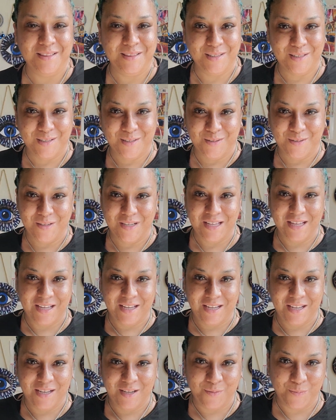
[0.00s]
hello
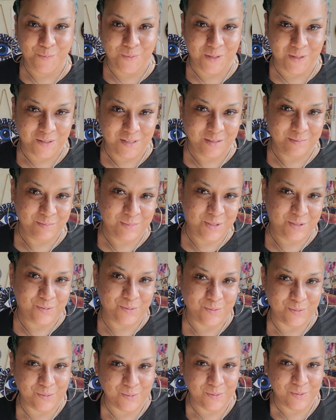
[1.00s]
and welcome to
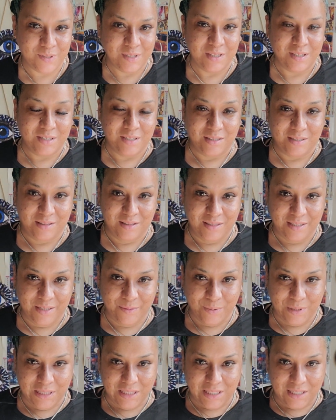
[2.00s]
you
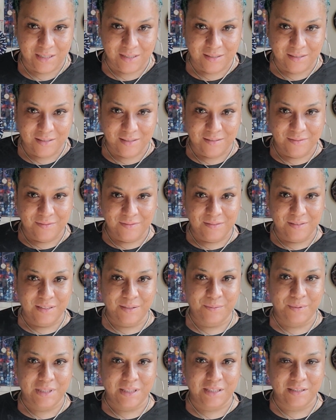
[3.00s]
will love
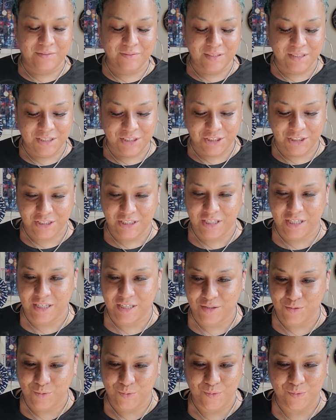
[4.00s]
you will love the
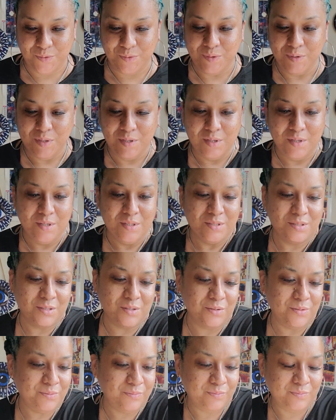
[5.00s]
channel
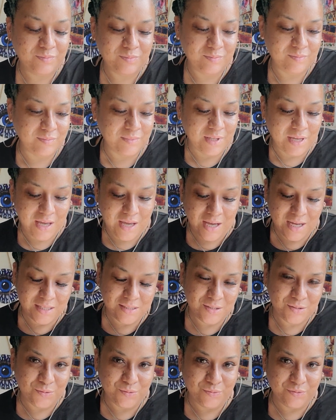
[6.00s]
so i
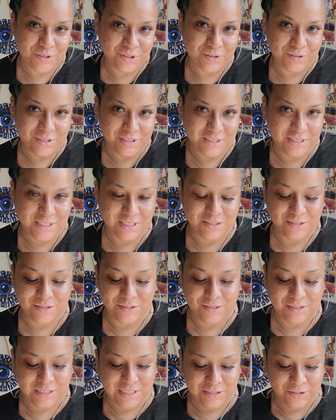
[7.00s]
do return to
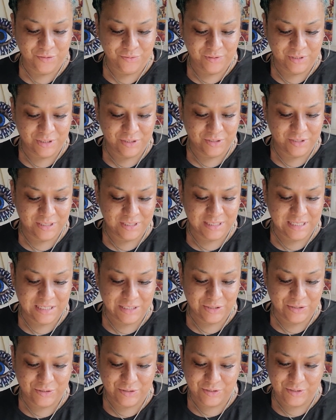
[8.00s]
senders i do return to
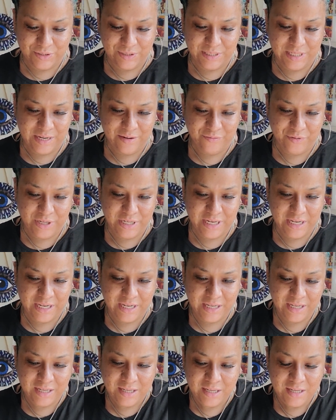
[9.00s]
senders every
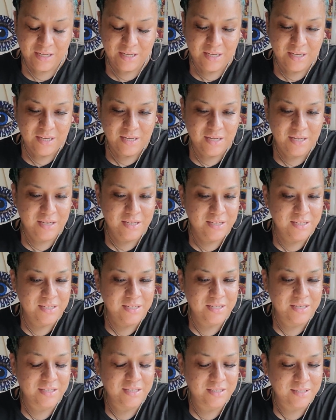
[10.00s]
day it
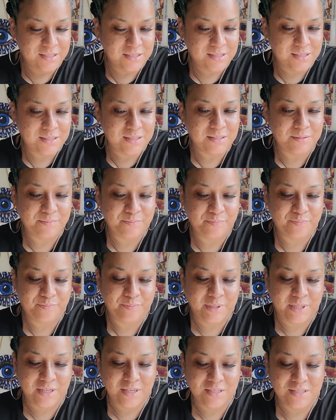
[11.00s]
is
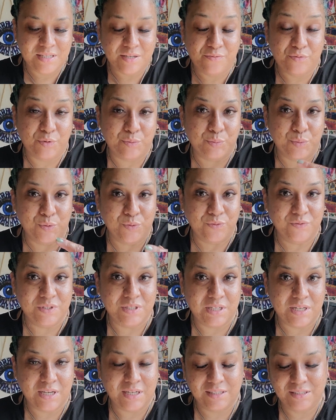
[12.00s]
because it removes
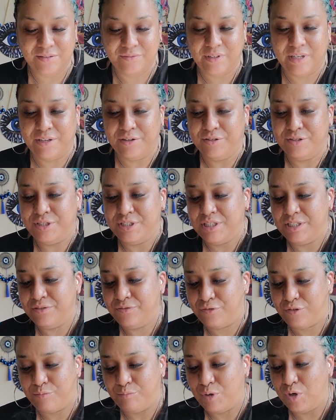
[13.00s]
the negative energy
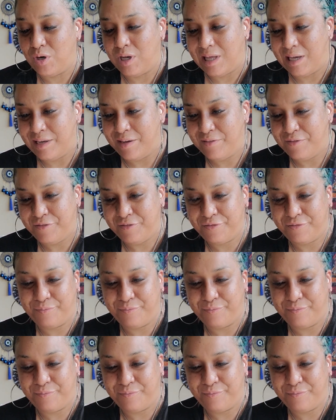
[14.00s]
from your life